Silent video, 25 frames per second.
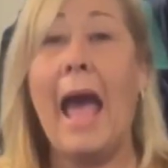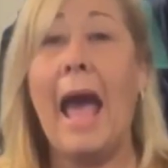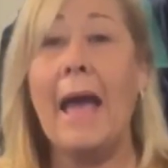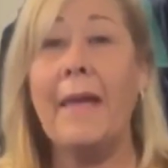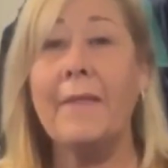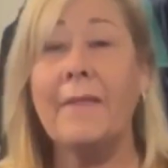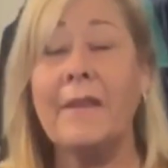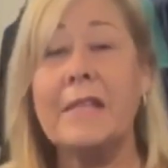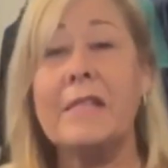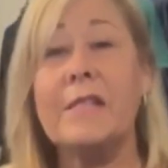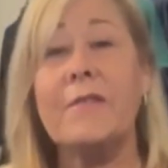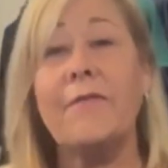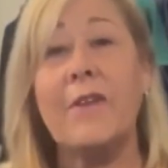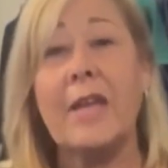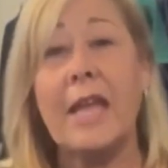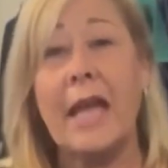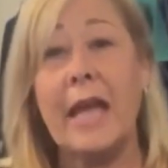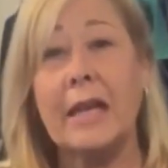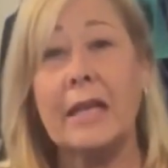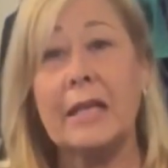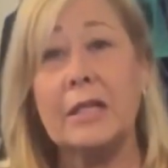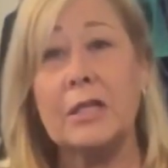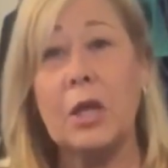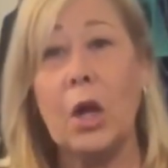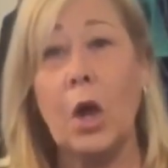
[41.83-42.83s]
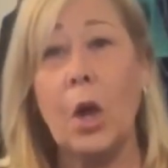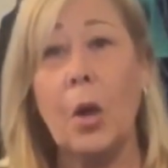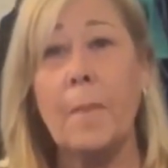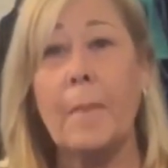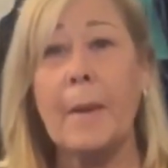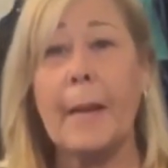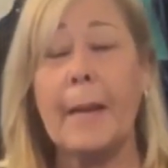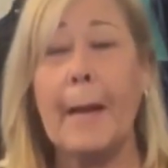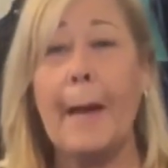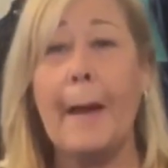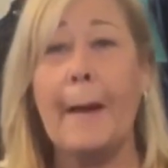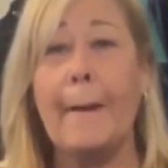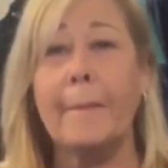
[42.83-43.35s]
And this Vienna top
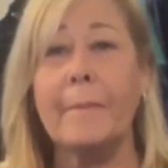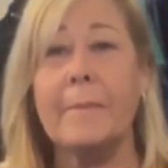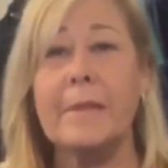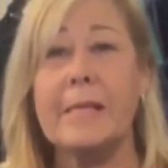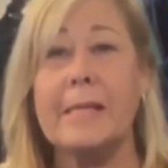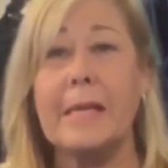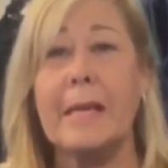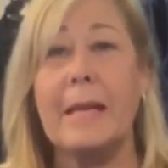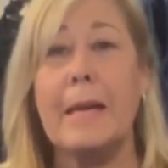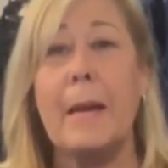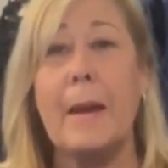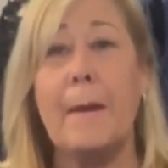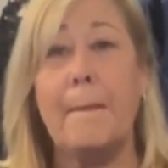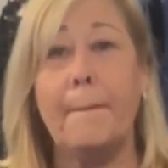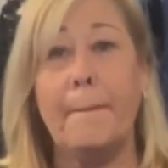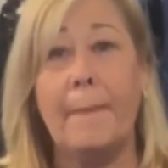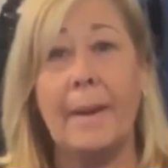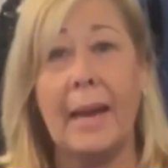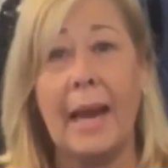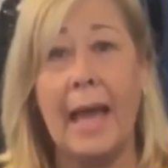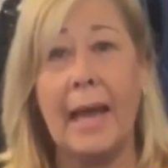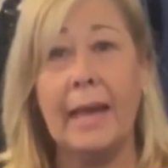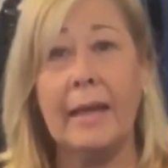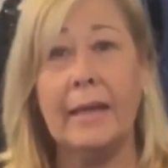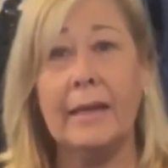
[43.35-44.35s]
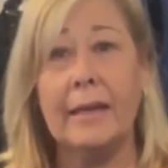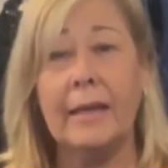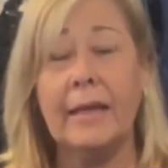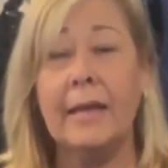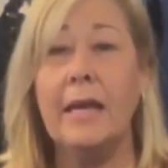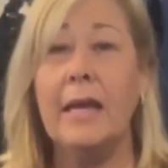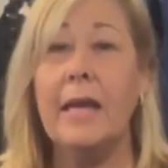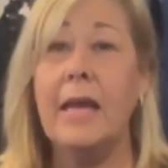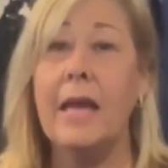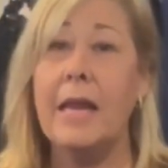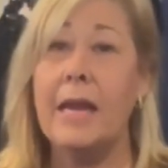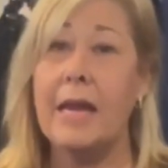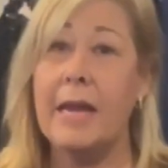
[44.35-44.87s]
comes in black,
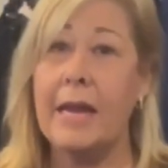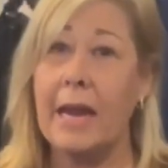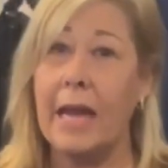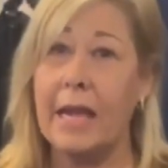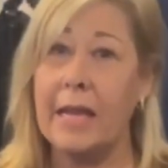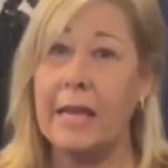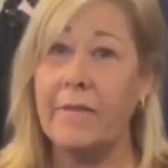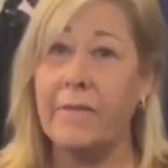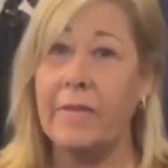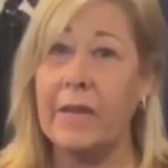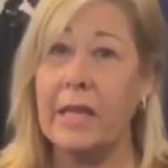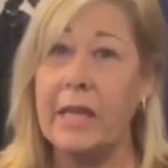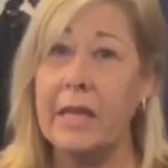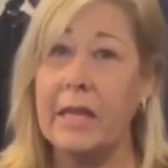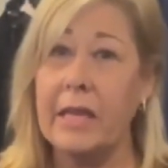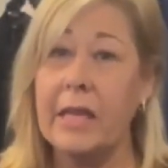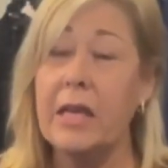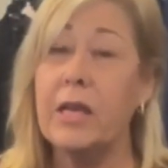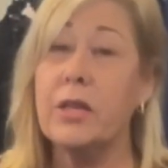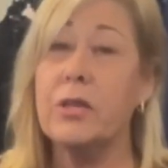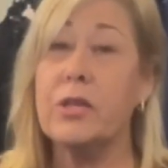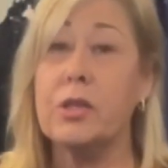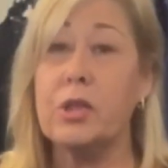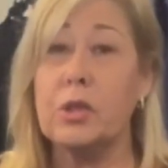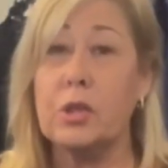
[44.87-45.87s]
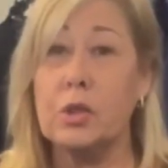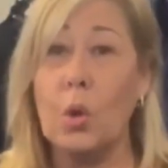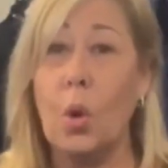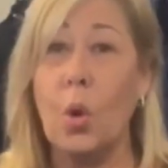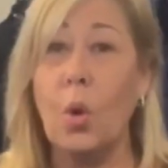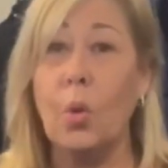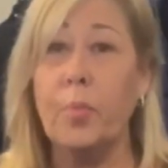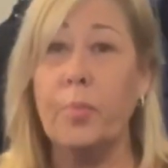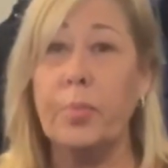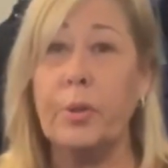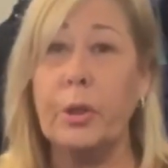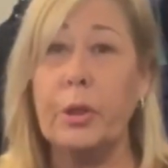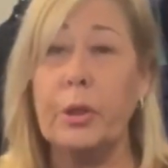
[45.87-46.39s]
navy,
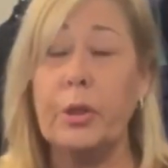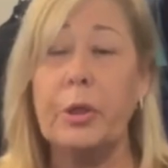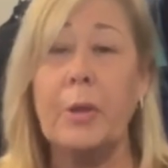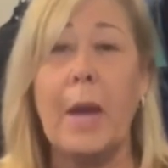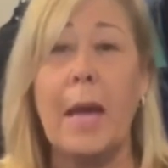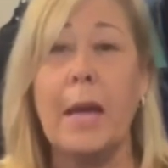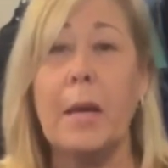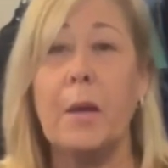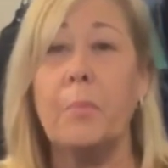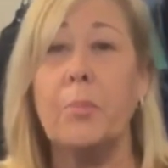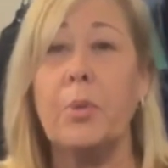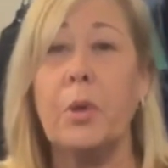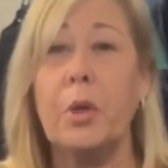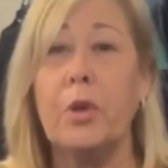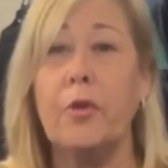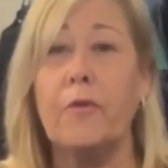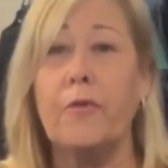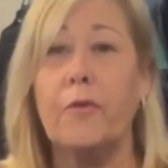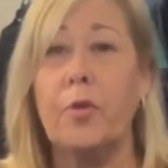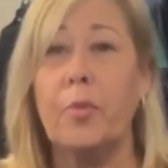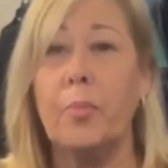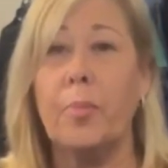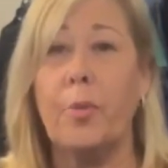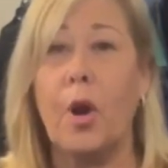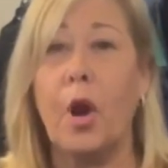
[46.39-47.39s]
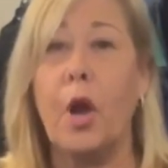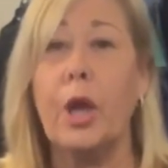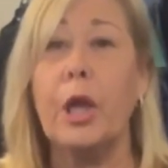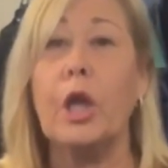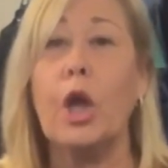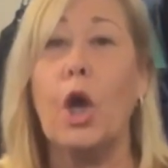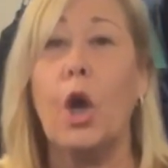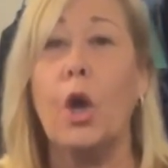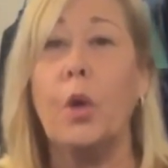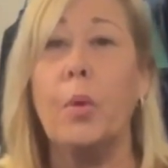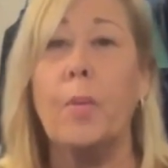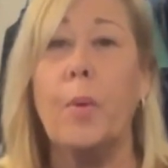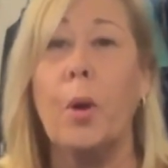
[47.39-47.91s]
storm blue, and a beautiful bright
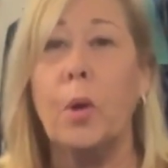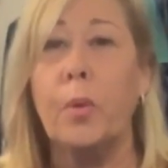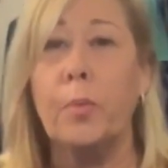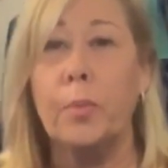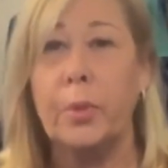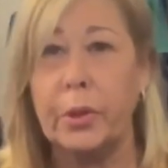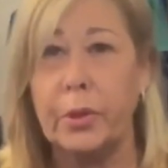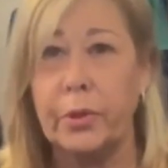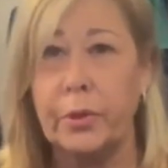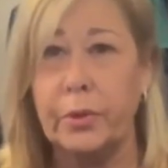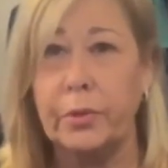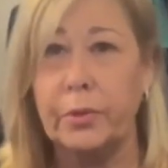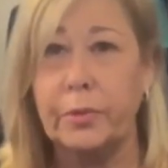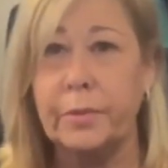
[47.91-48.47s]
cobalt blue.